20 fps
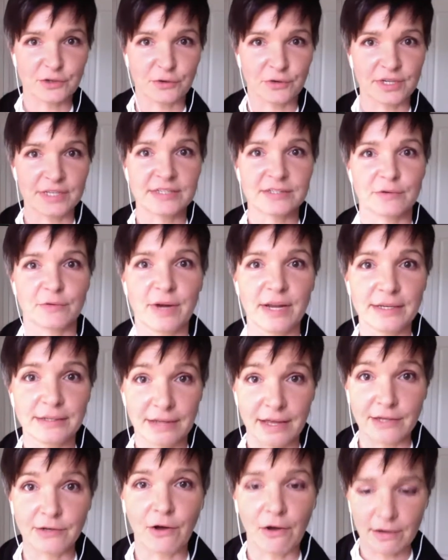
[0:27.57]
An
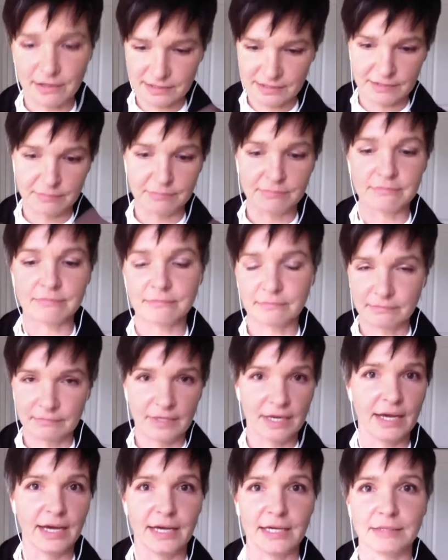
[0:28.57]
awesome um,
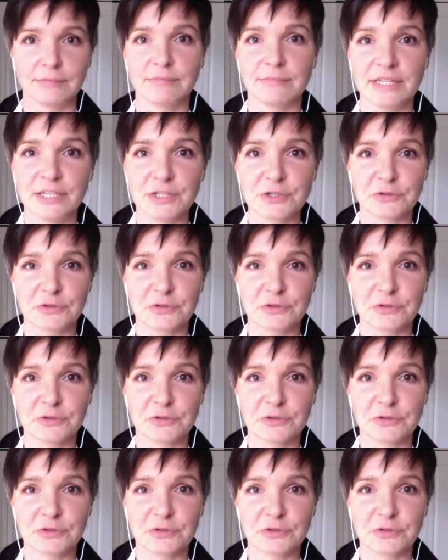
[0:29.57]
interface.